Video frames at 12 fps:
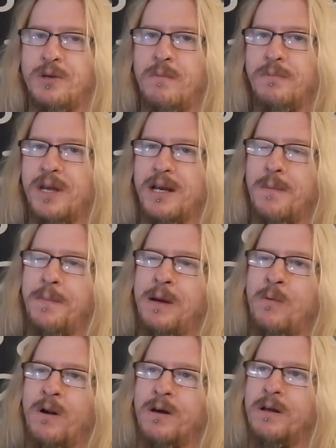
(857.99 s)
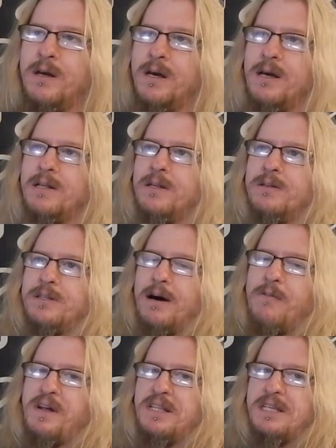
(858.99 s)
So I think I may want to
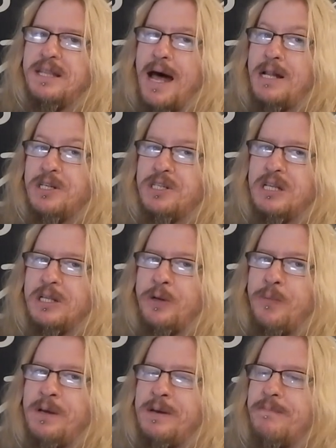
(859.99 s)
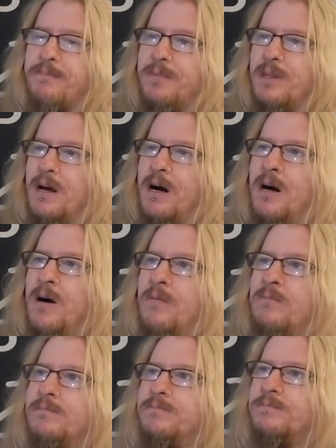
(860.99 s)
delve into that just a little bit.
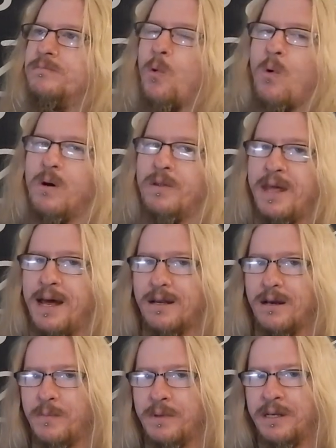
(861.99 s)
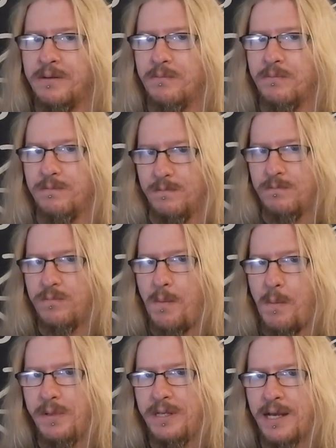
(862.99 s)
Um, more on that coming
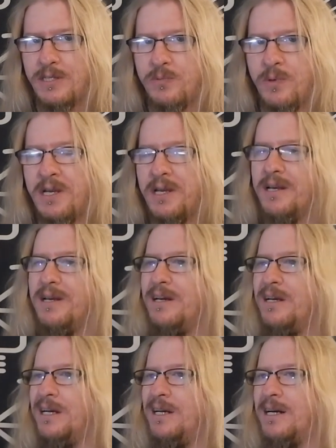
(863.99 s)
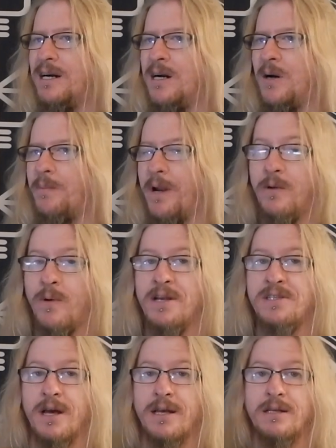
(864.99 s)
probably next week. Um, but
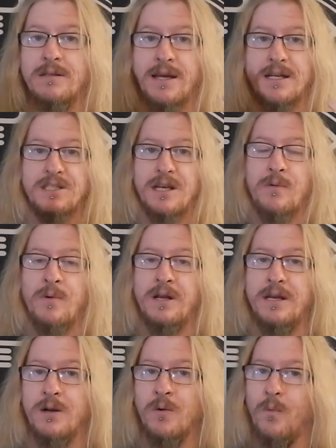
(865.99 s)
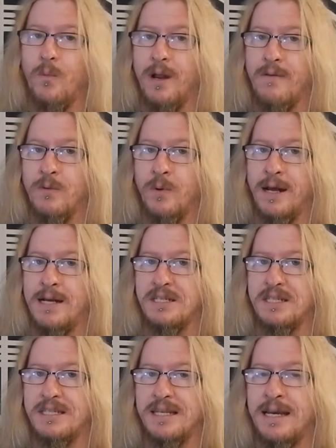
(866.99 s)
anyways, I, like I said, I want to hear what everyone has
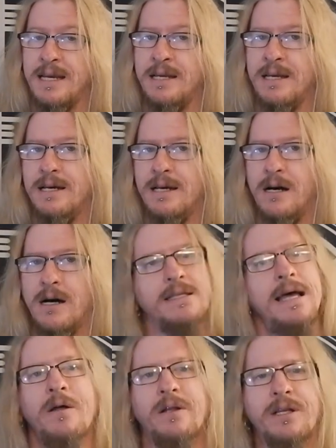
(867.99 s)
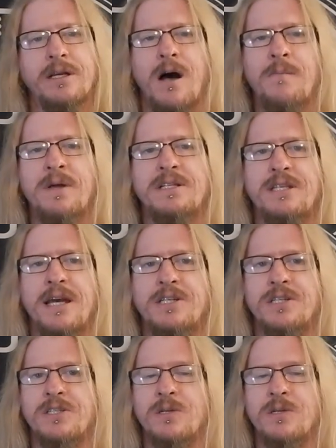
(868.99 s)
to say uh, down in the comments section.